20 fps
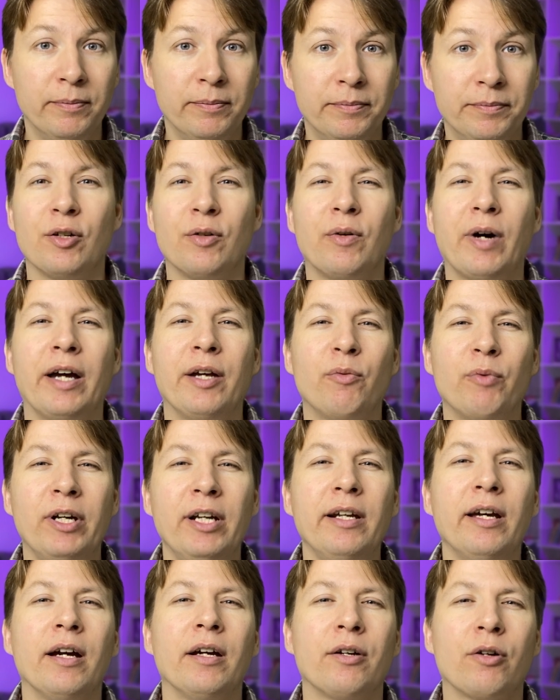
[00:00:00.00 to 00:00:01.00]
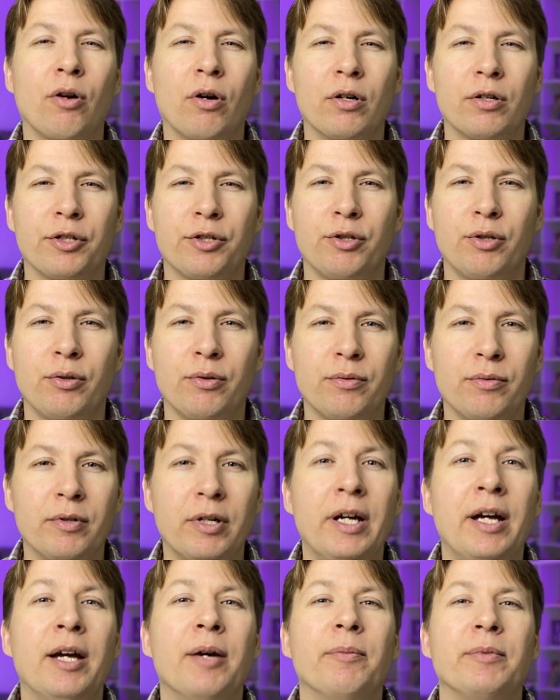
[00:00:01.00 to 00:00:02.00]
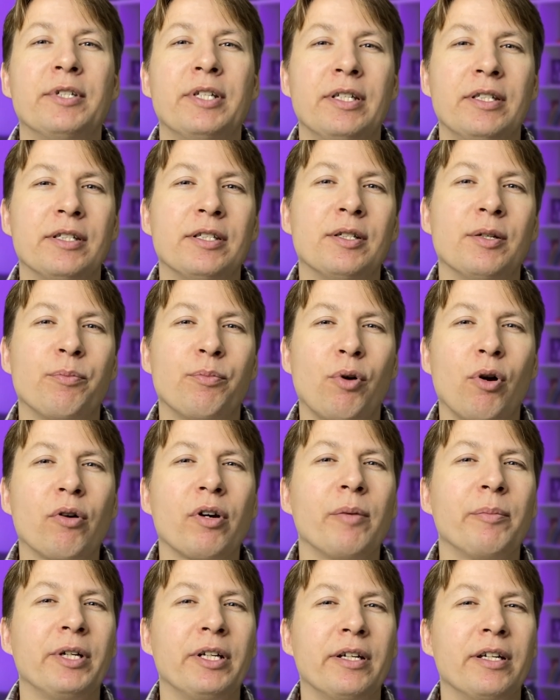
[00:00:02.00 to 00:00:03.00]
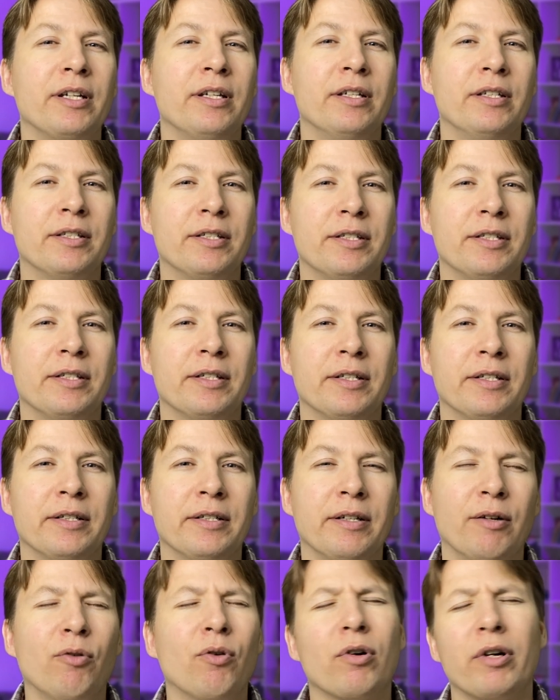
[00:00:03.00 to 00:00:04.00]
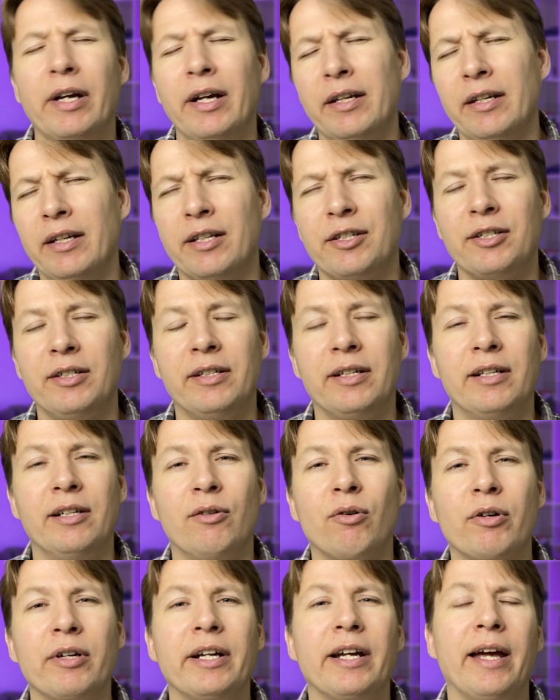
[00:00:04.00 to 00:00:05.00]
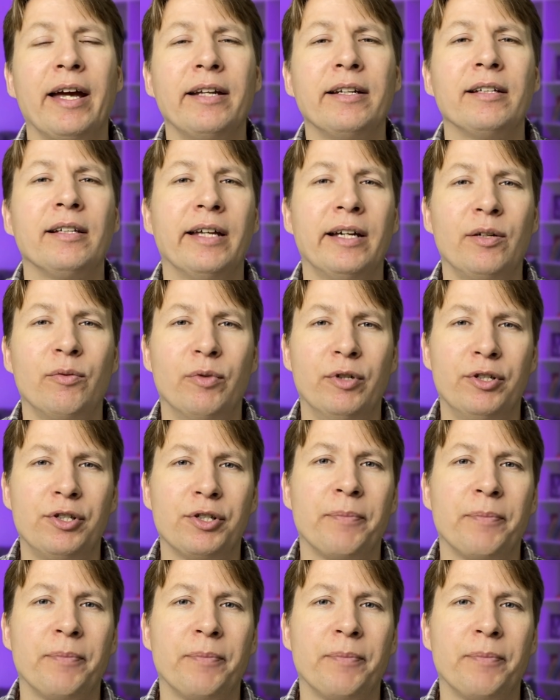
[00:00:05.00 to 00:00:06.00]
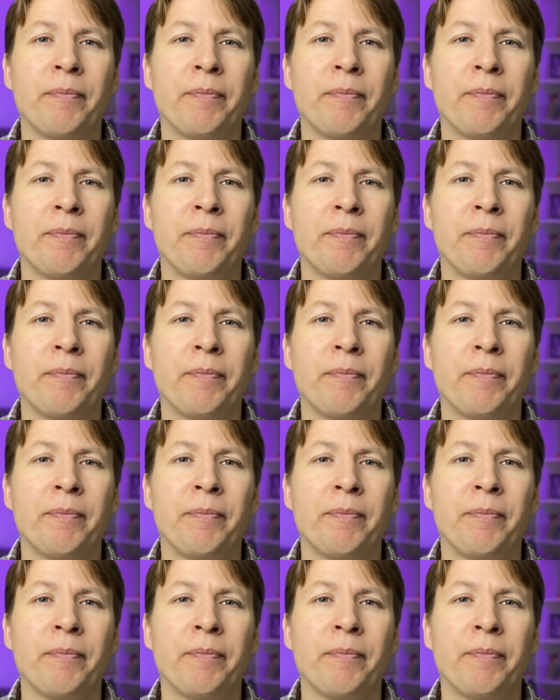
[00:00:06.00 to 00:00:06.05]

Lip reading: So I really encourage you, since programming is, and actually learning any language